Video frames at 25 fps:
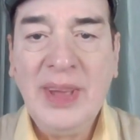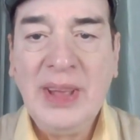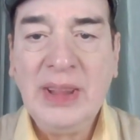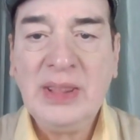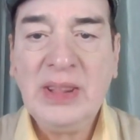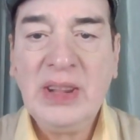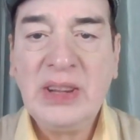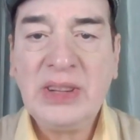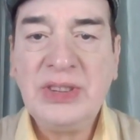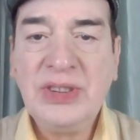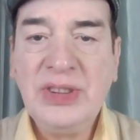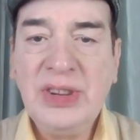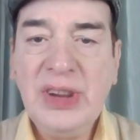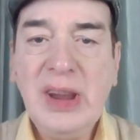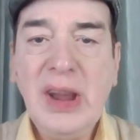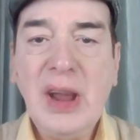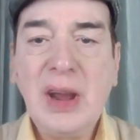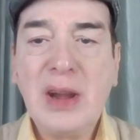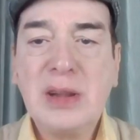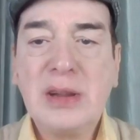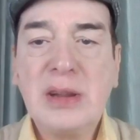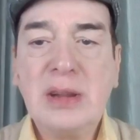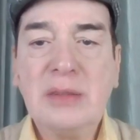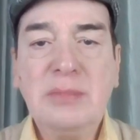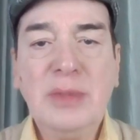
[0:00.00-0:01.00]
The
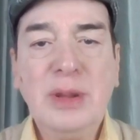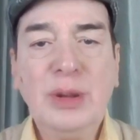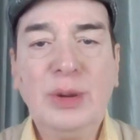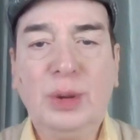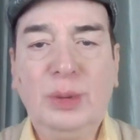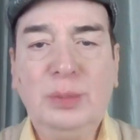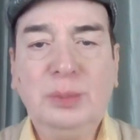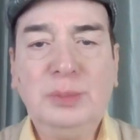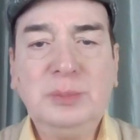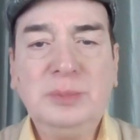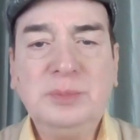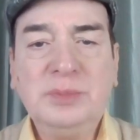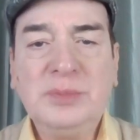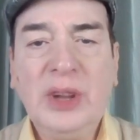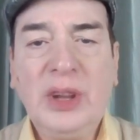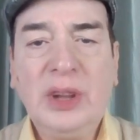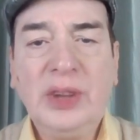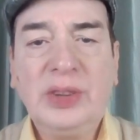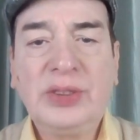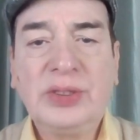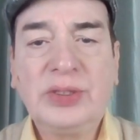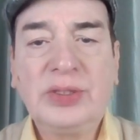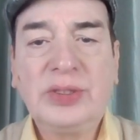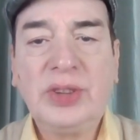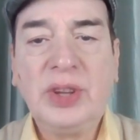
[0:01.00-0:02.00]
GIW is
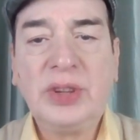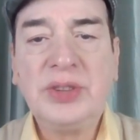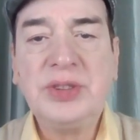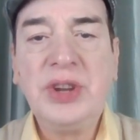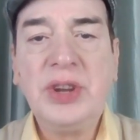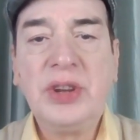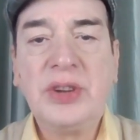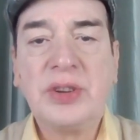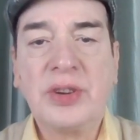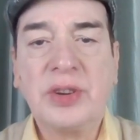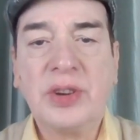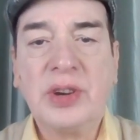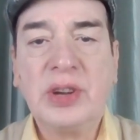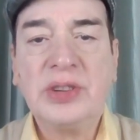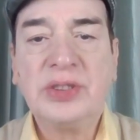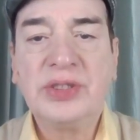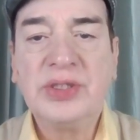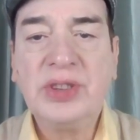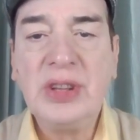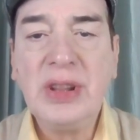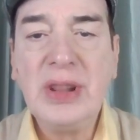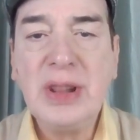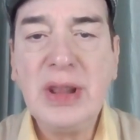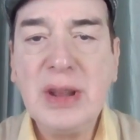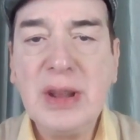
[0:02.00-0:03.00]
such a
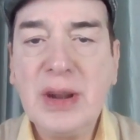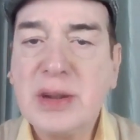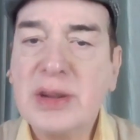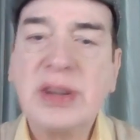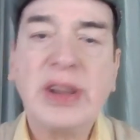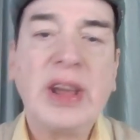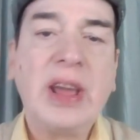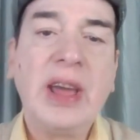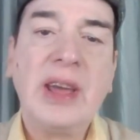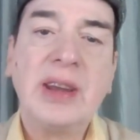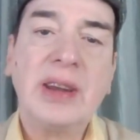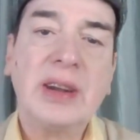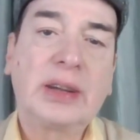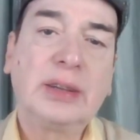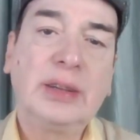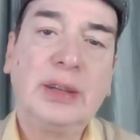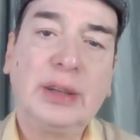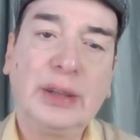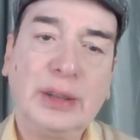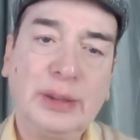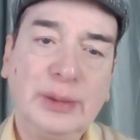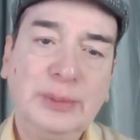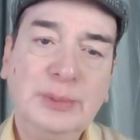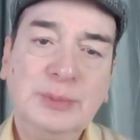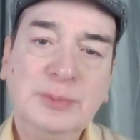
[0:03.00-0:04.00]
resilient character.